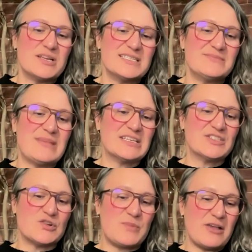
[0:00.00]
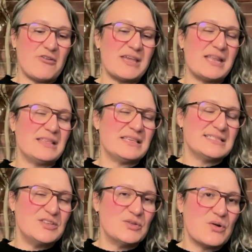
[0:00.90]
to make sure by creating this
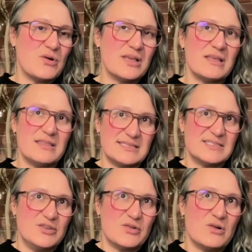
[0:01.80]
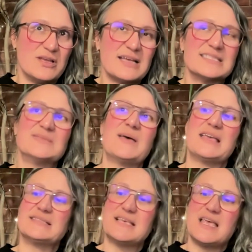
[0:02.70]
new courtyard
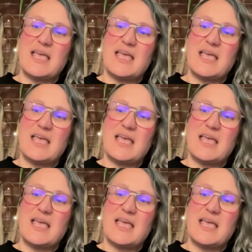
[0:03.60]
space